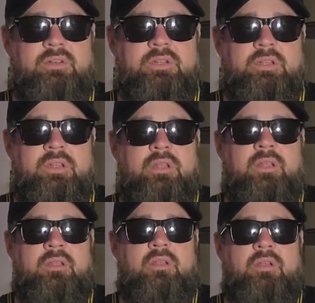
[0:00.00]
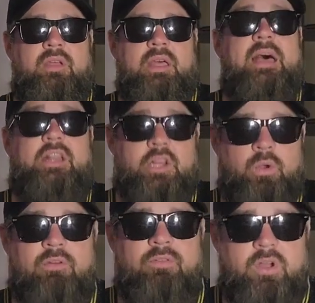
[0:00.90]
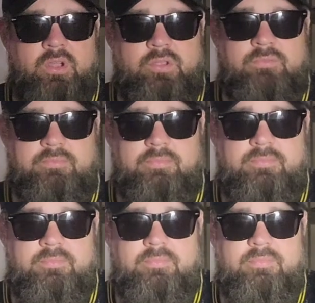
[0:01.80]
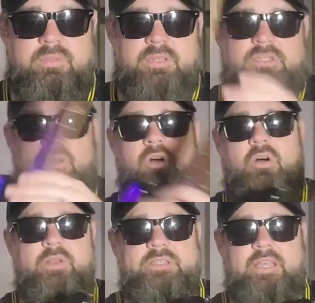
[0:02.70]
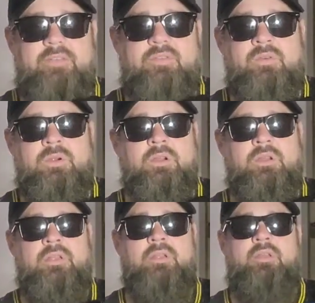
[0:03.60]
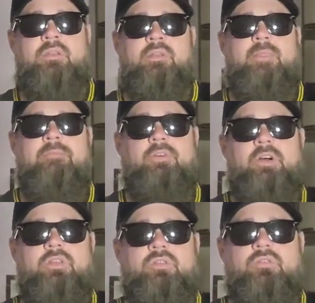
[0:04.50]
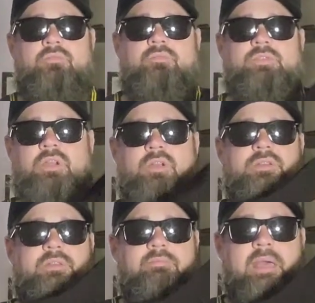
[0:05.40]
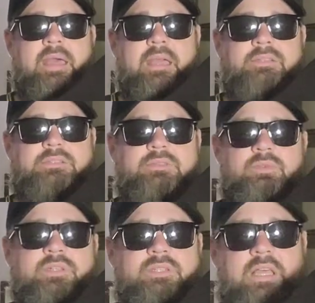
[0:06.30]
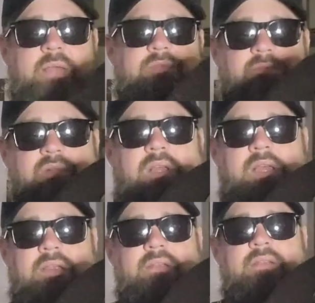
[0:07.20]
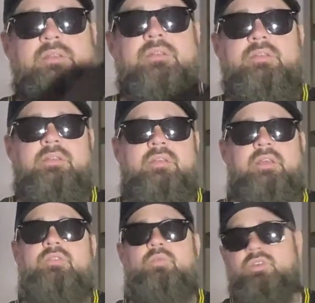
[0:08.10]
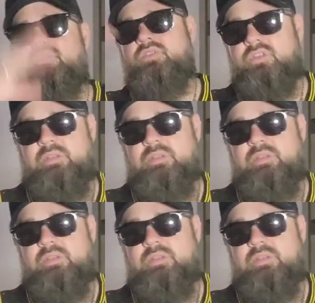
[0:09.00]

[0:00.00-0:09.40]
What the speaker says: at a lower volume. So always have your volume turned to max when it's time to play. Once you get better and stuff,